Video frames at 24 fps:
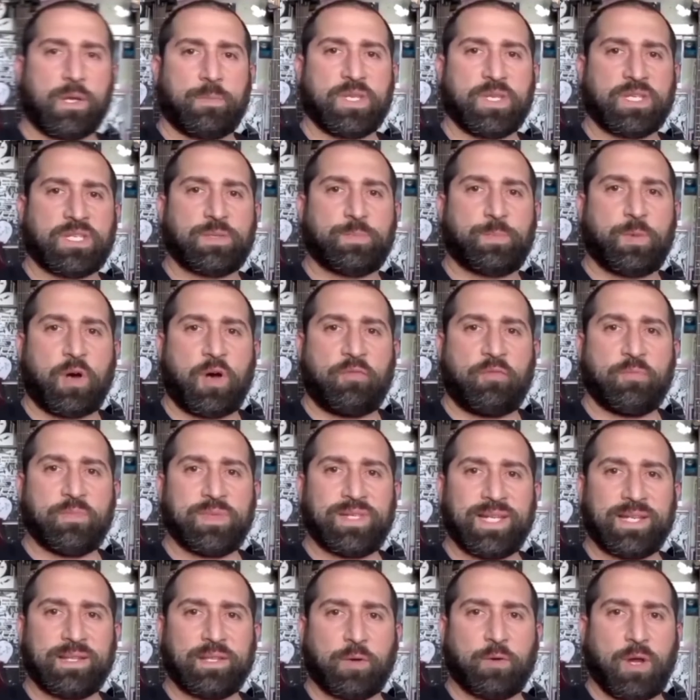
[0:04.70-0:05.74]
What's up? This is
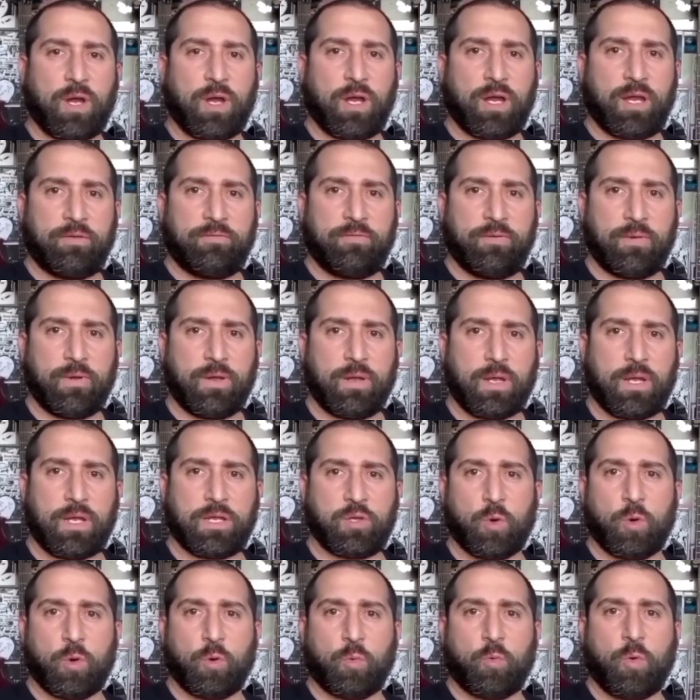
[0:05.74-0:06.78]
Paul from Dig the Grave,
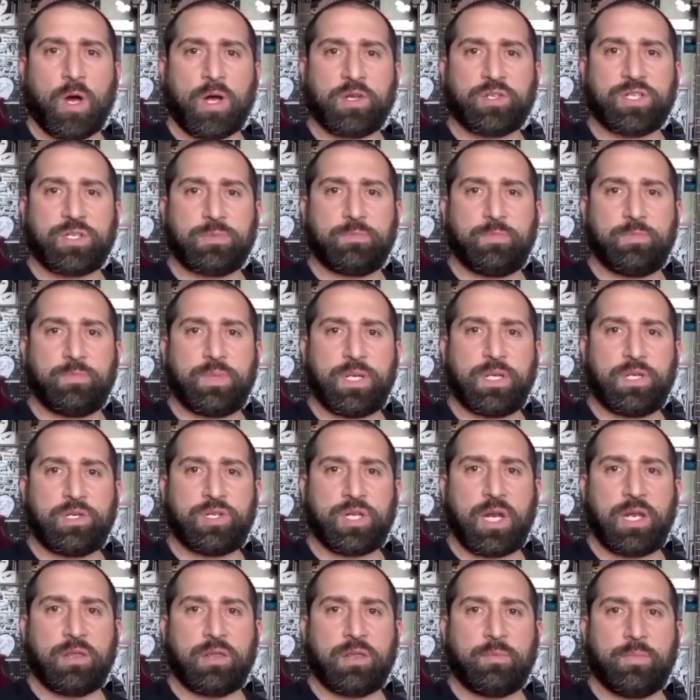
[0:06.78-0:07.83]
and you're watching
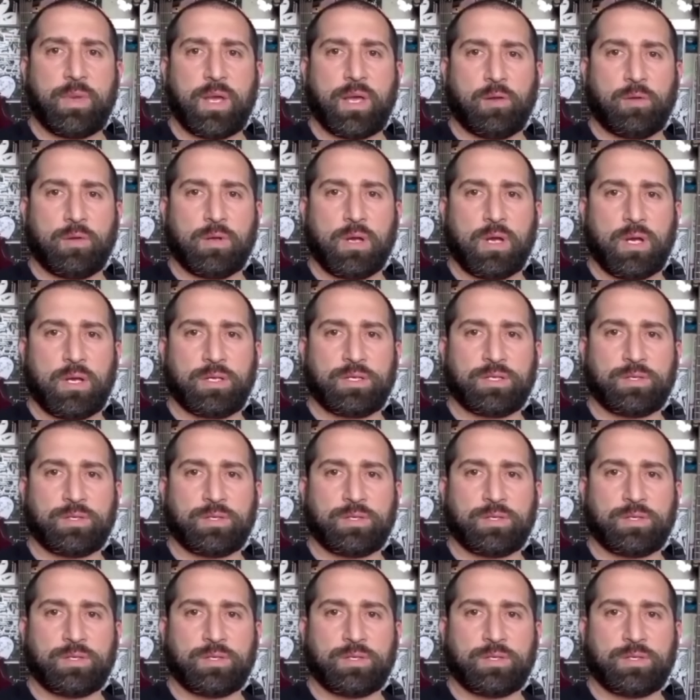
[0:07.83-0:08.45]
BJ the Metal